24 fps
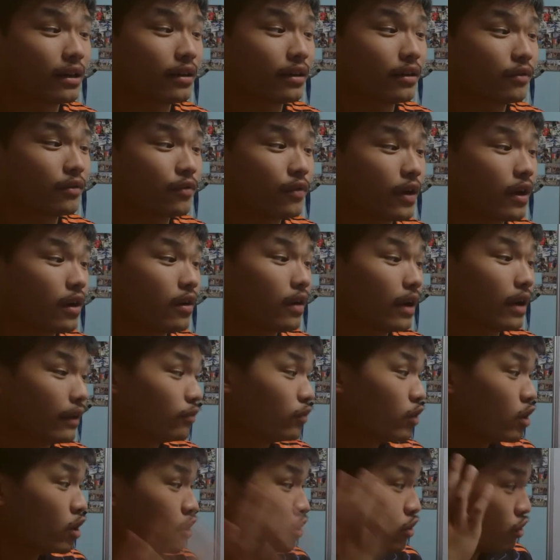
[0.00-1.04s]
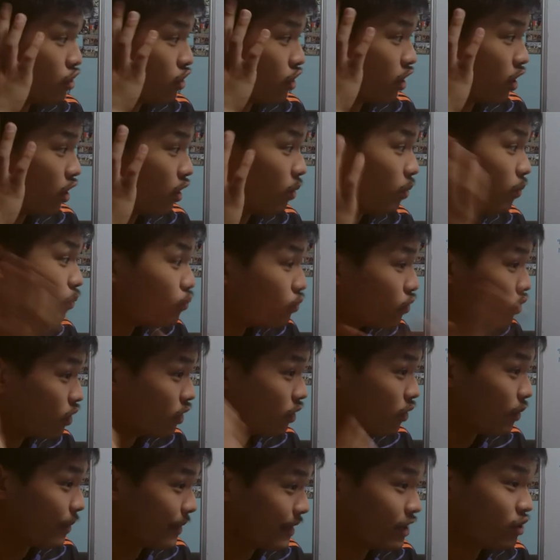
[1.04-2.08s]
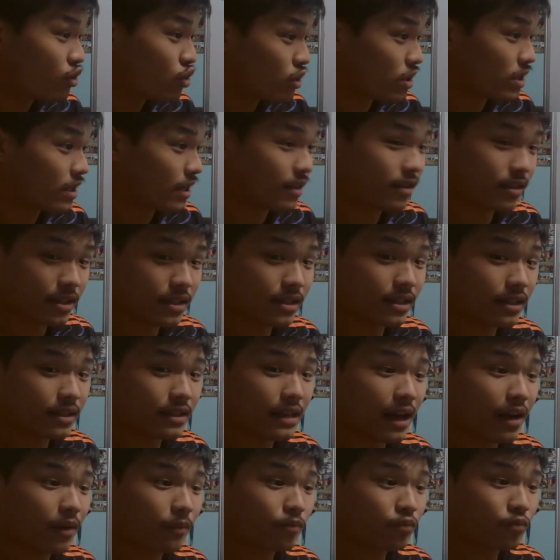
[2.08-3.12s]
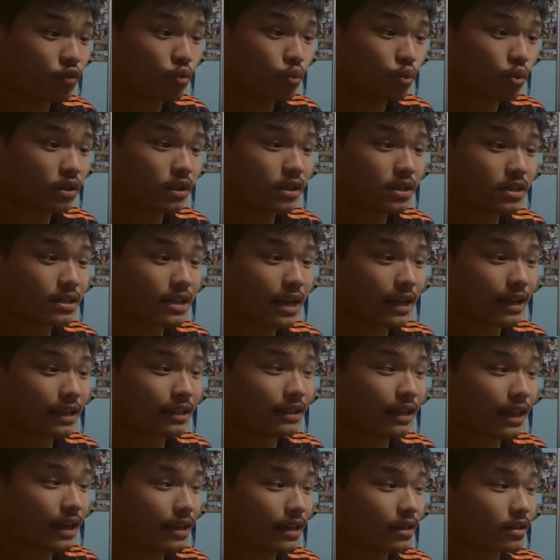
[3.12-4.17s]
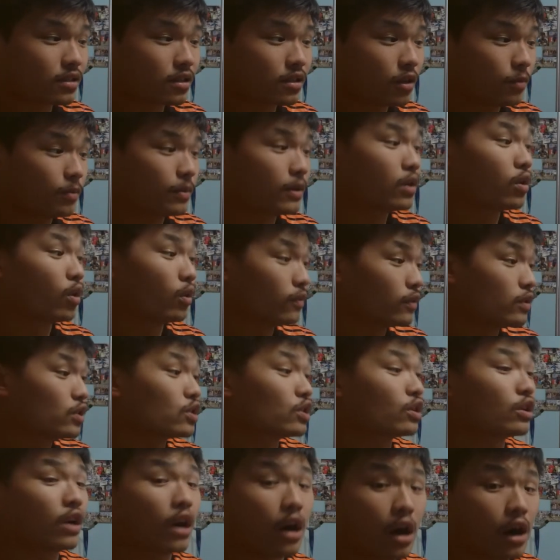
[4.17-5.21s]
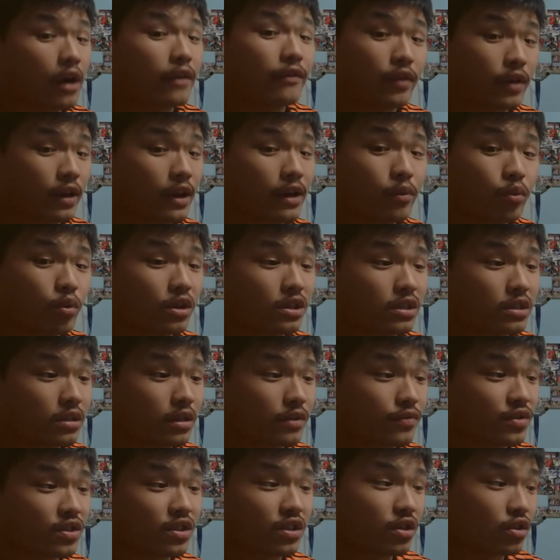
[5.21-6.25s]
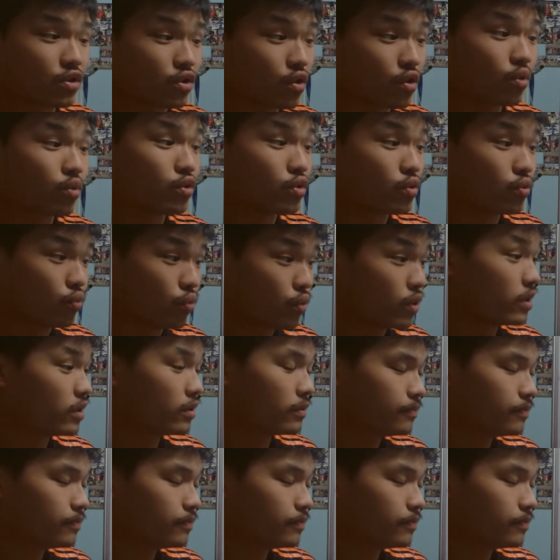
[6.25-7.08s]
affair. And, you know, it'll be interesting to see now what the second leg is going to be. Obviously, I think NYCFC is going to really